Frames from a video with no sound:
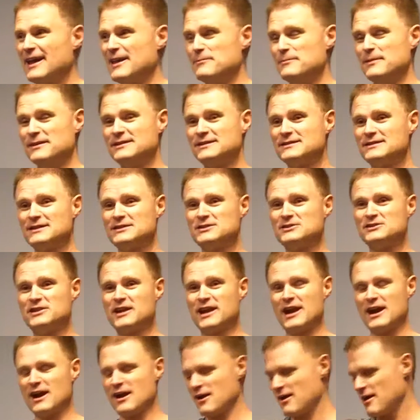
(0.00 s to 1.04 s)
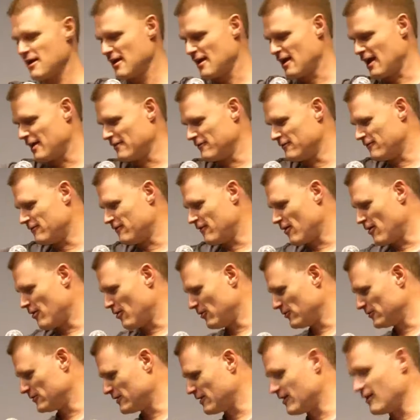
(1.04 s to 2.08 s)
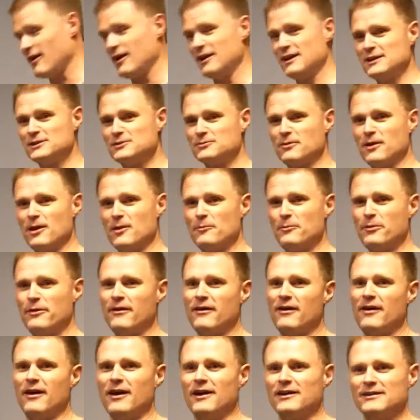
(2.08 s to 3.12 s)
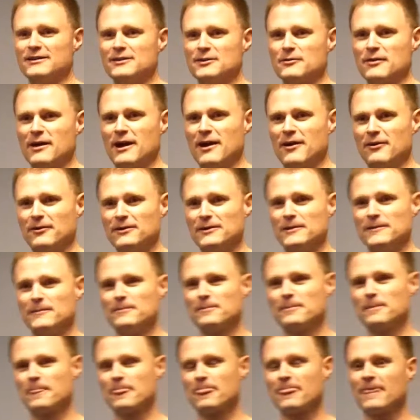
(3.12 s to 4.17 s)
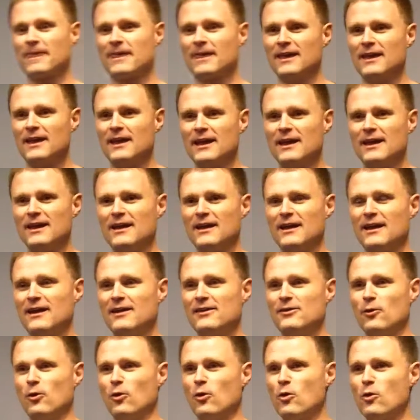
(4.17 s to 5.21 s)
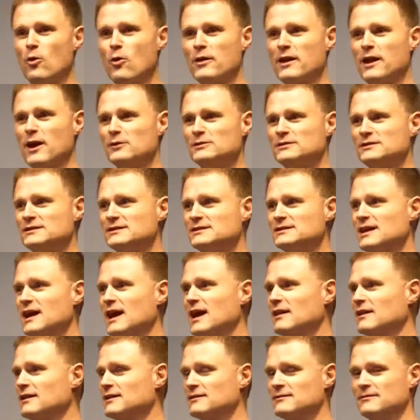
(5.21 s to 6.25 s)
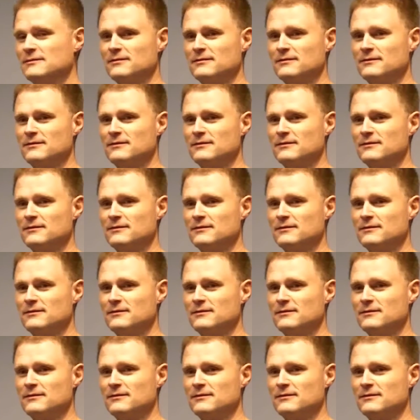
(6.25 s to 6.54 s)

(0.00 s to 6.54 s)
He misses his chair and falls on his rump onto the ground. The whole courthouse is silent.